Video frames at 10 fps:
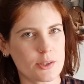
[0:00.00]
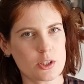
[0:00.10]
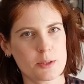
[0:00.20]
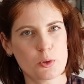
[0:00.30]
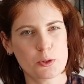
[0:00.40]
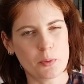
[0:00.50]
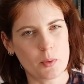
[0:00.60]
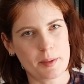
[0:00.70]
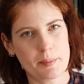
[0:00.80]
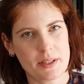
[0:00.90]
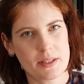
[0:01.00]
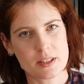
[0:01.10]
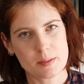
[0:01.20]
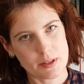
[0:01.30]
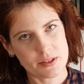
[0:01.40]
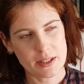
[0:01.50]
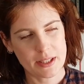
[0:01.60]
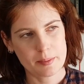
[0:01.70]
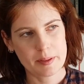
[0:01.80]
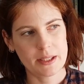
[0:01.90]
transportable one because it's
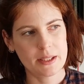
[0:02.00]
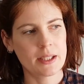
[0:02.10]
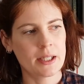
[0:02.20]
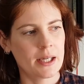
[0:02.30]
Plutelope.